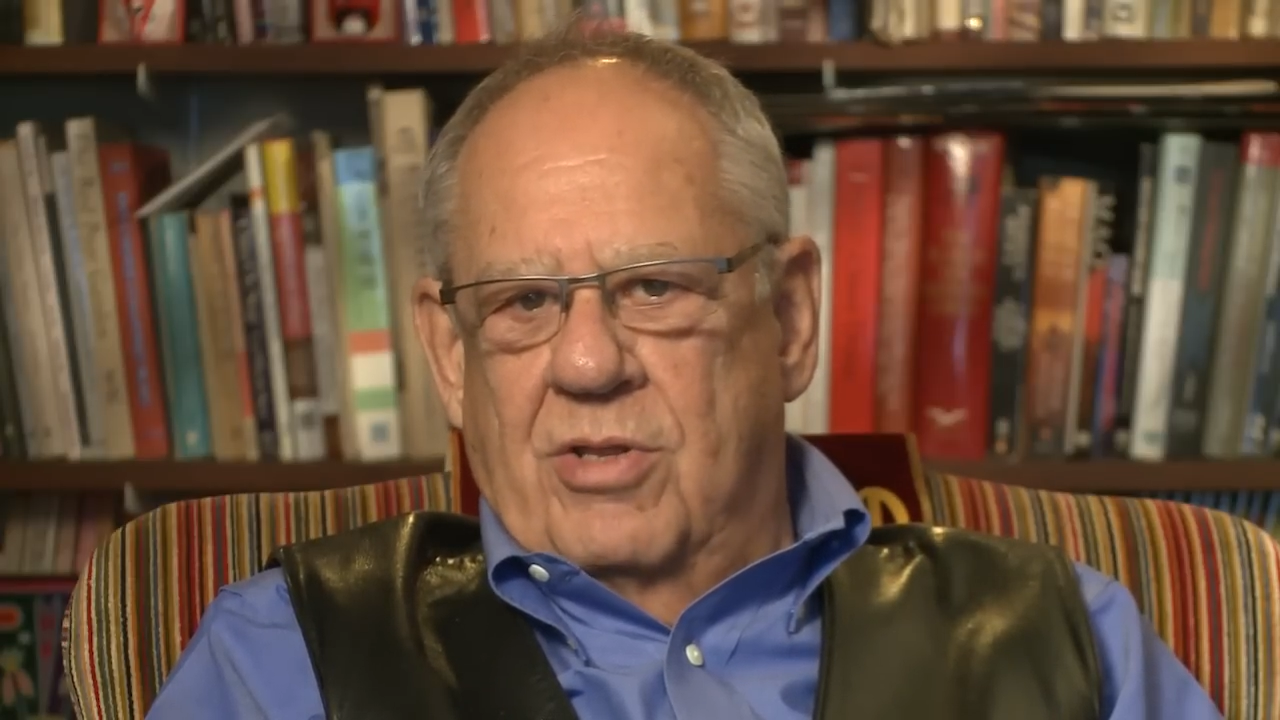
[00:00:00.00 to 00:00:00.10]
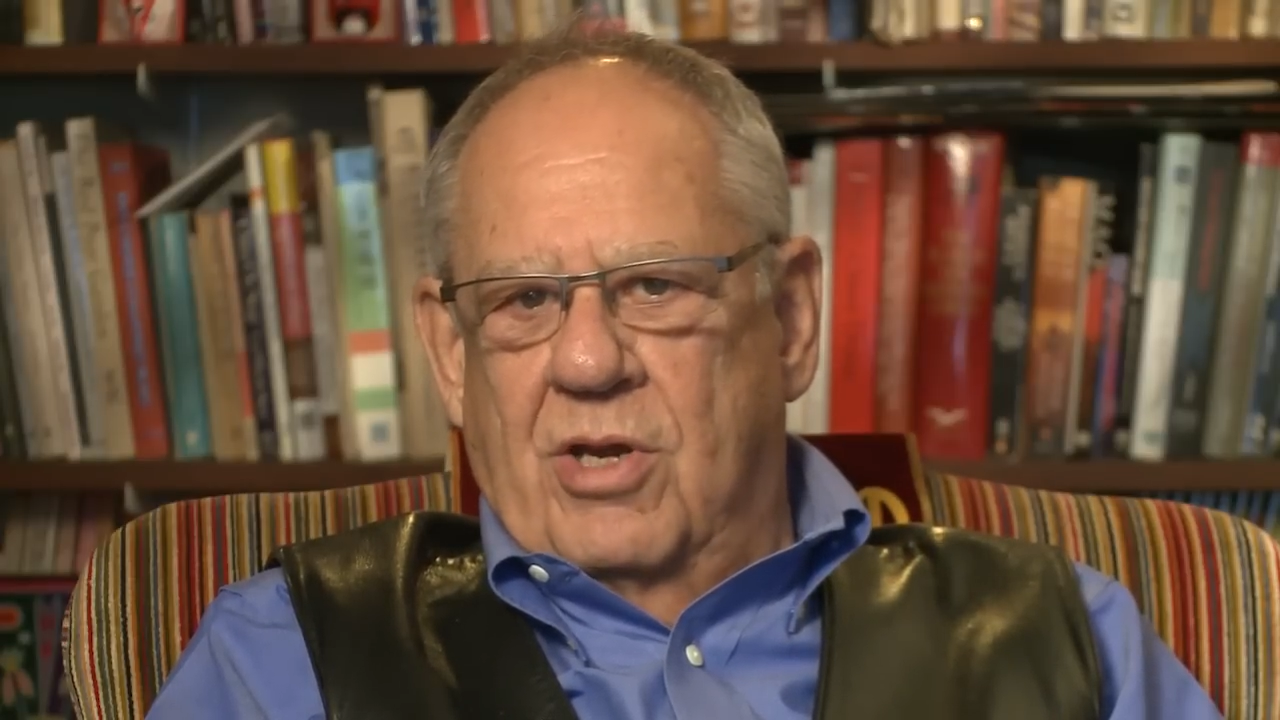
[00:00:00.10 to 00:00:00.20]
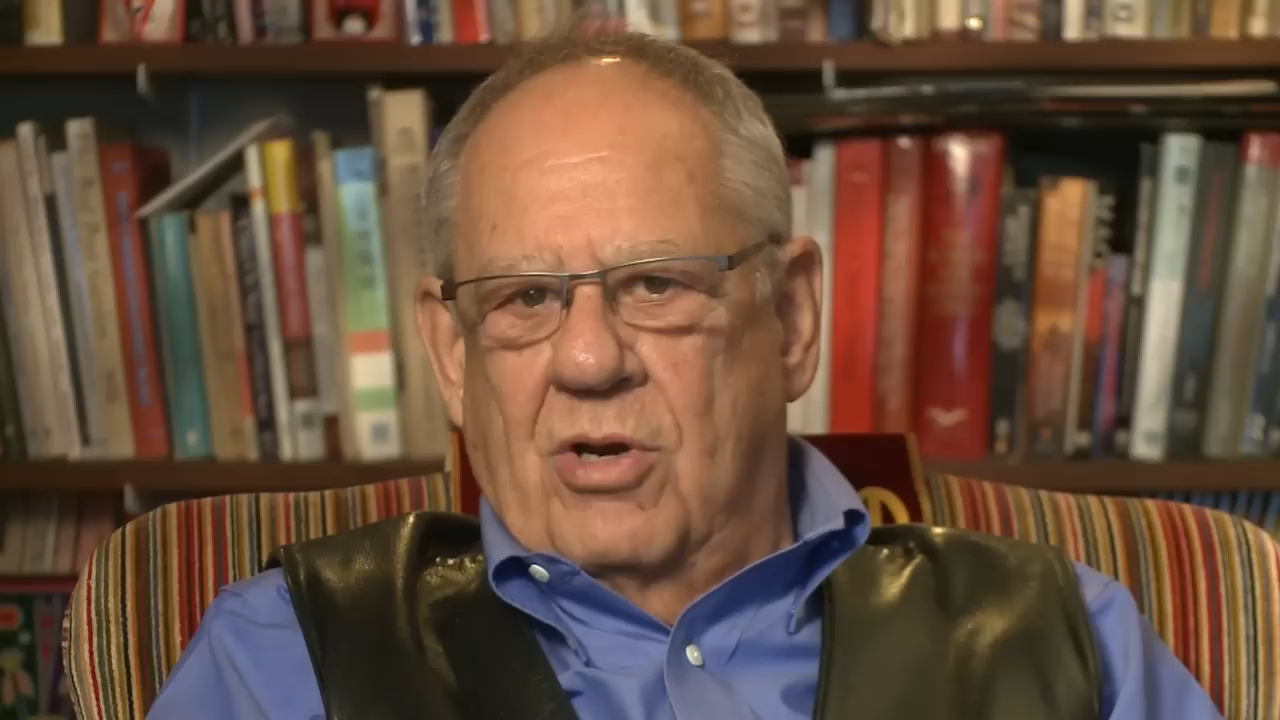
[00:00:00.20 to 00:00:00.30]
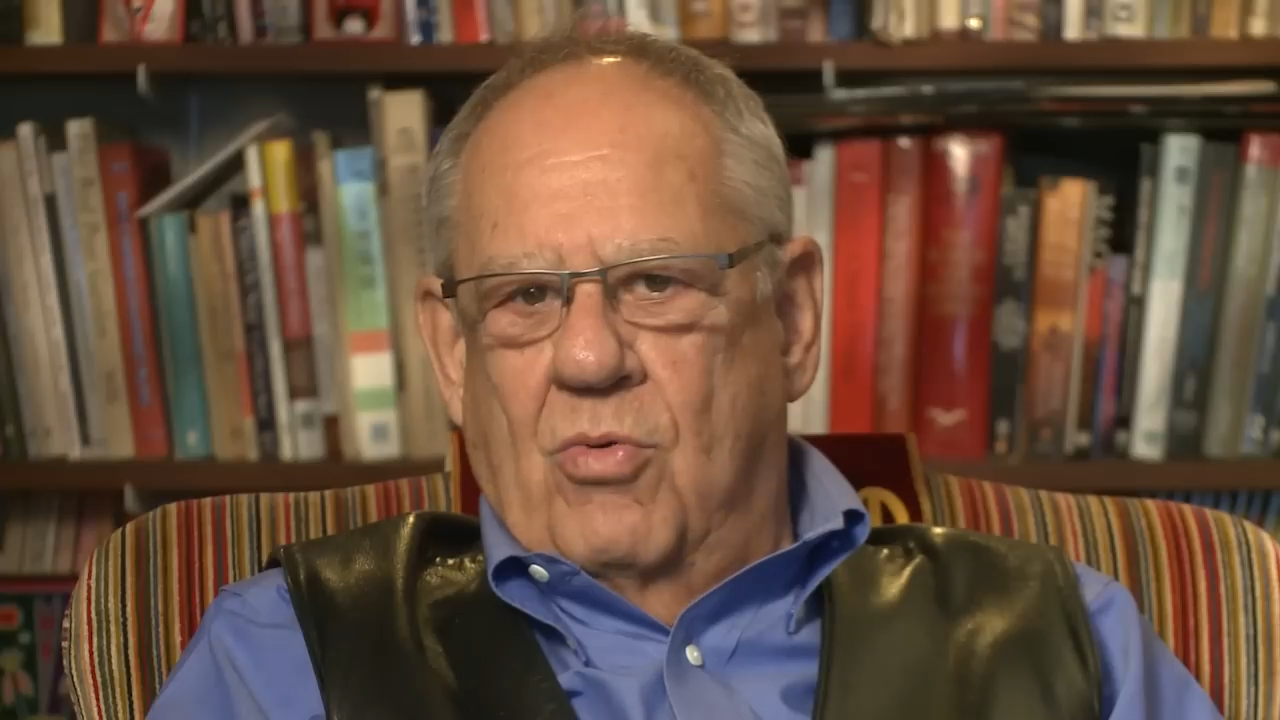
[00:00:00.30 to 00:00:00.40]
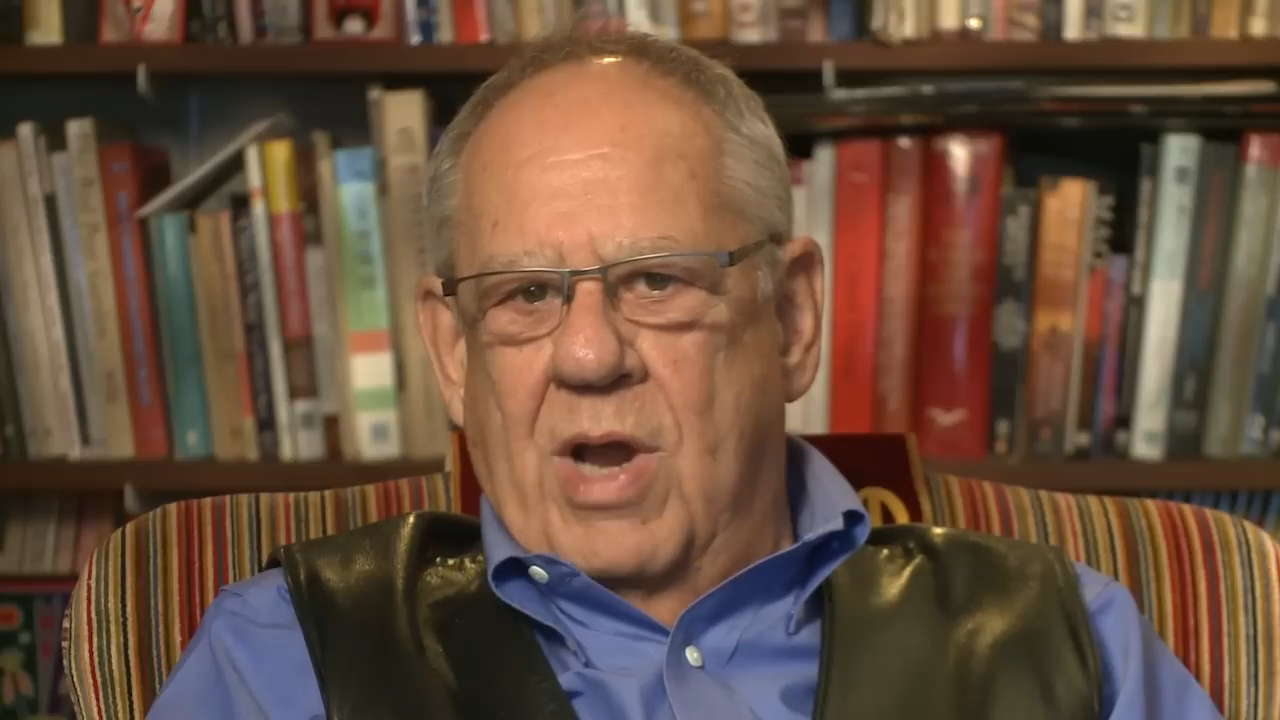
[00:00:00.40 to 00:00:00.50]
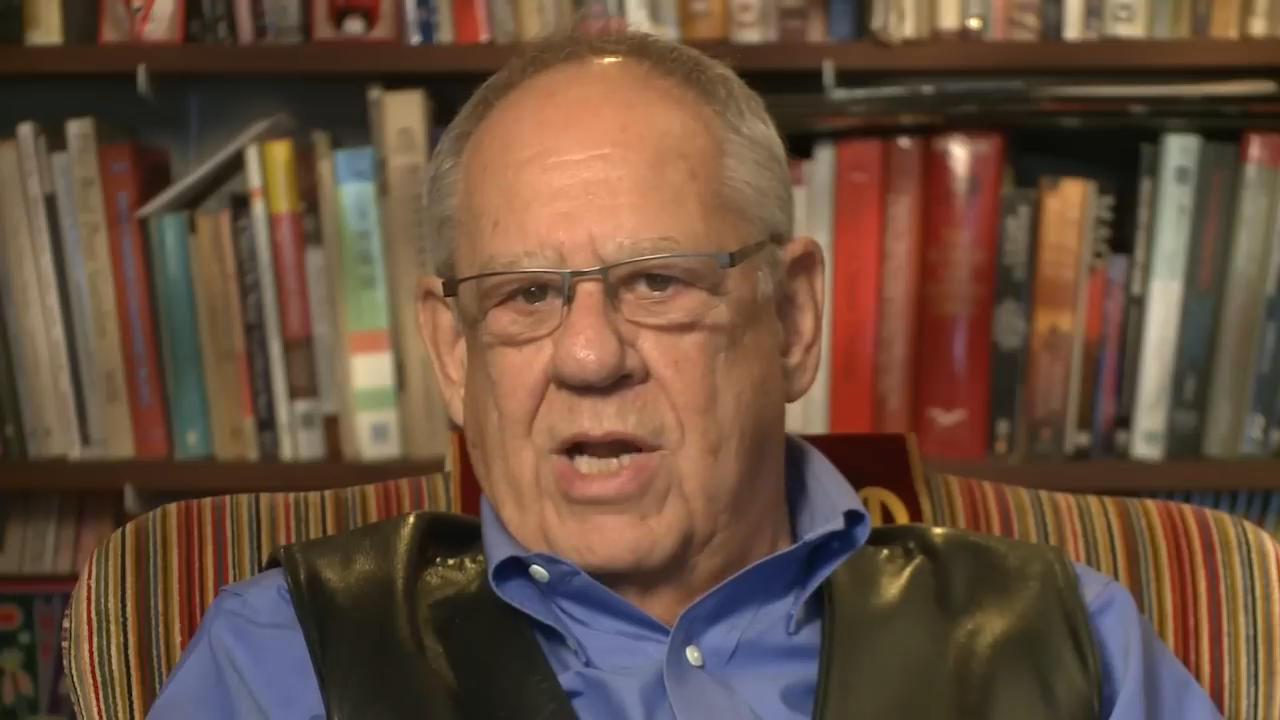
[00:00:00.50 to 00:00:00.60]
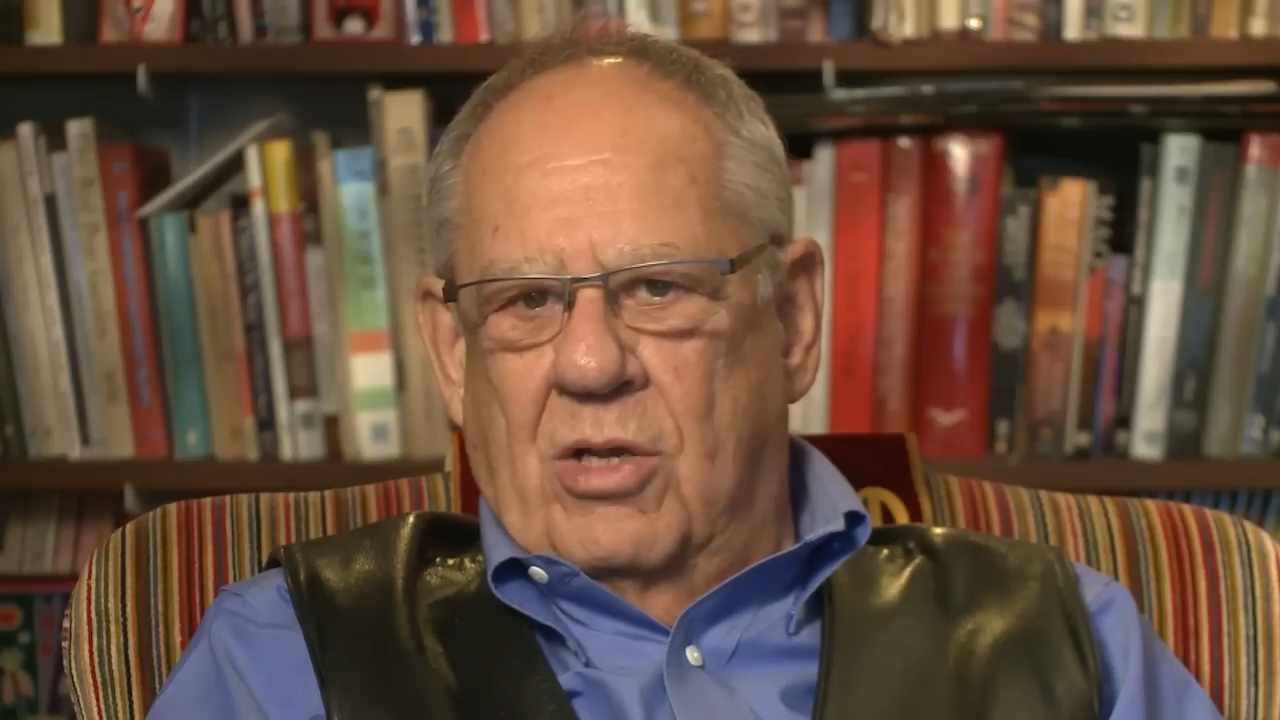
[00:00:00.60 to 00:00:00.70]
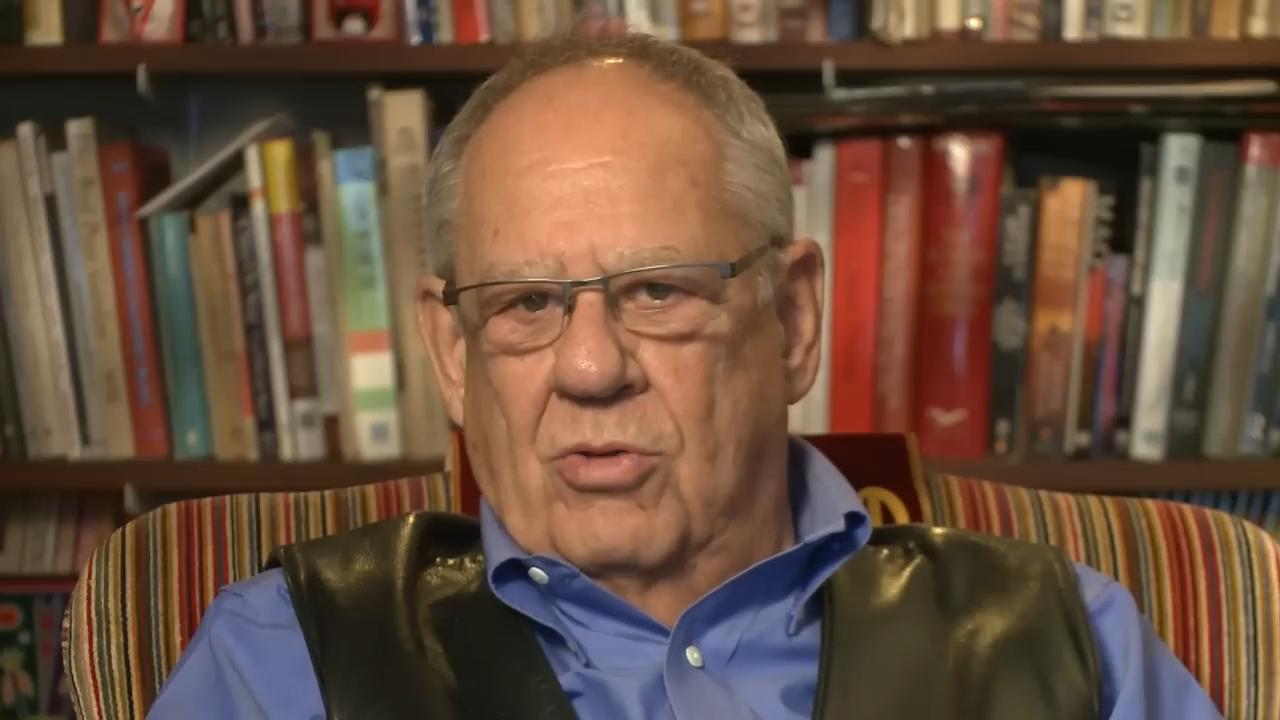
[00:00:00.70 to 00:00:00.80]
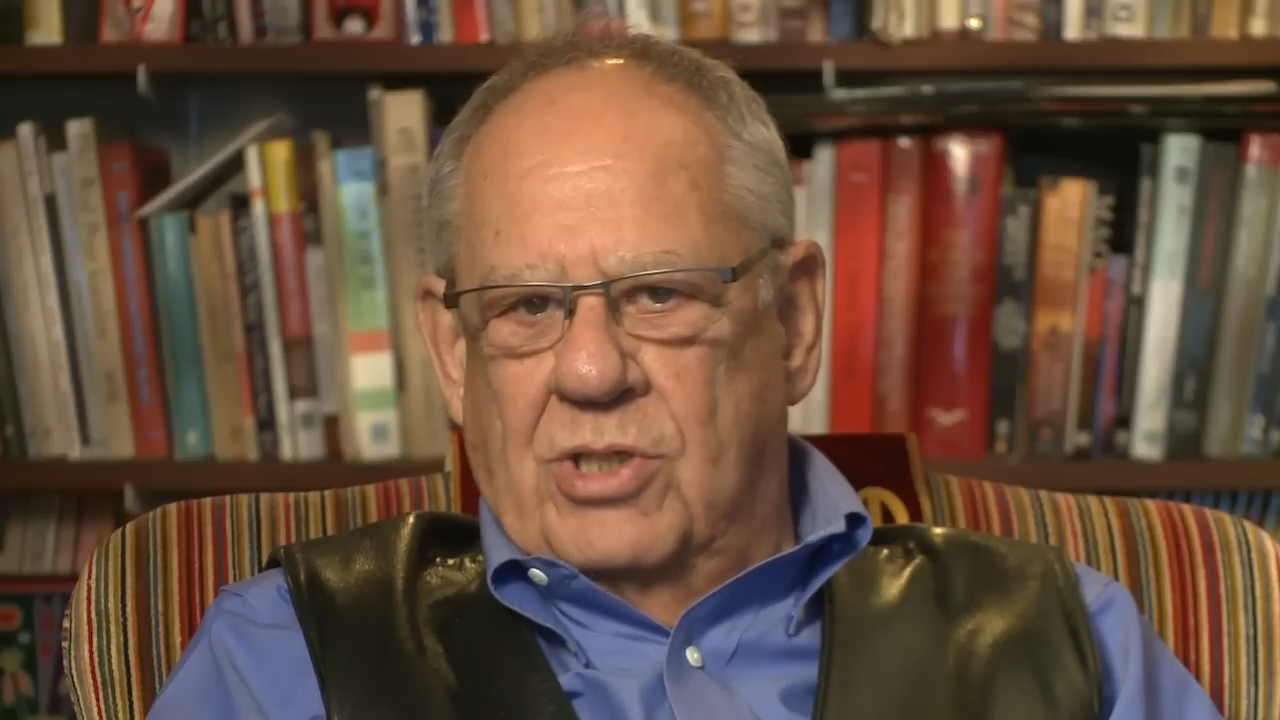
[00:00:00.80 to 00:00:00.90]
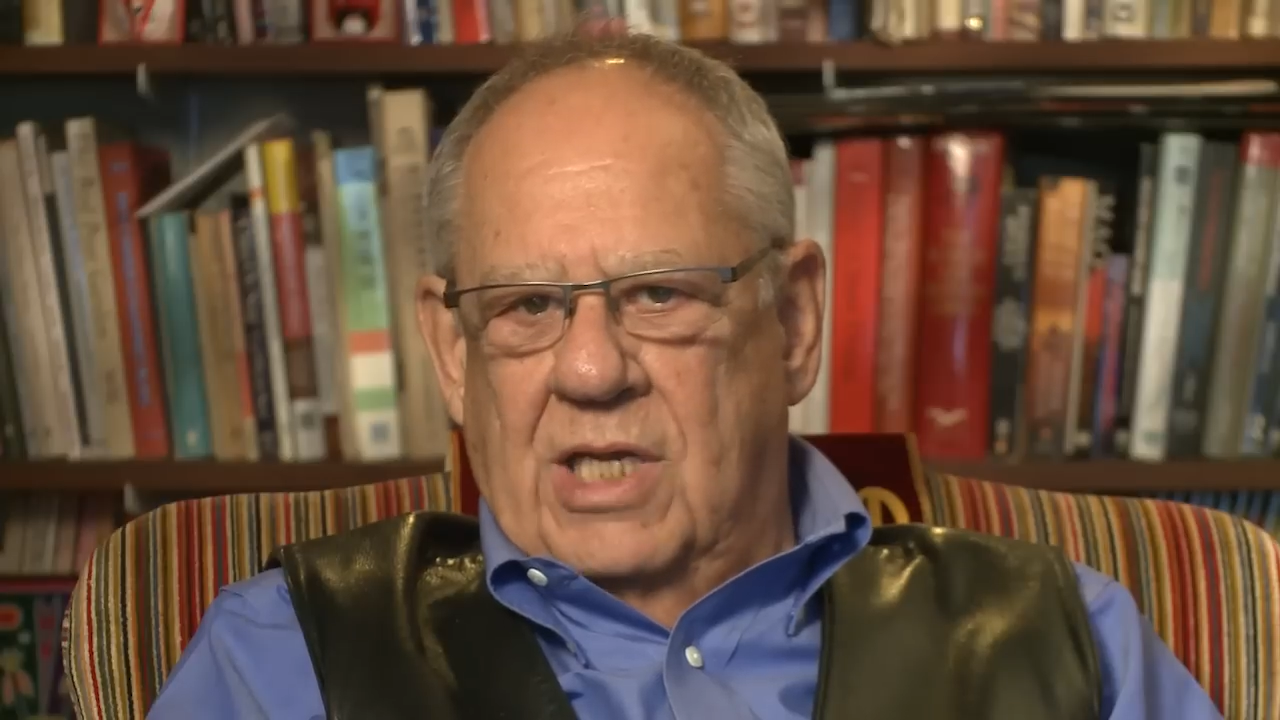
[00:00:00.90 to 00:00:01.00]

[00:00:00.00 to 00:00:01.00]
They're quite close